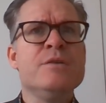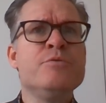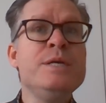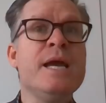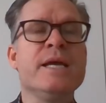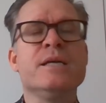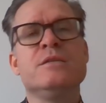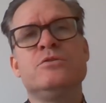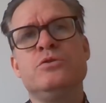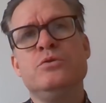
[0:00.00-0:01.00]
re-anchored
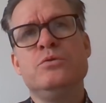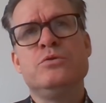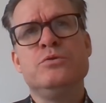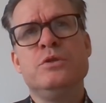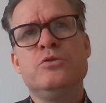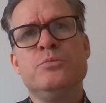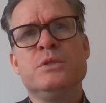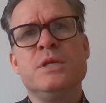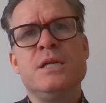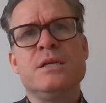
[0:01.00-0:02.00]
to the
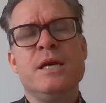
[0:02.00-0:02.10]
2%.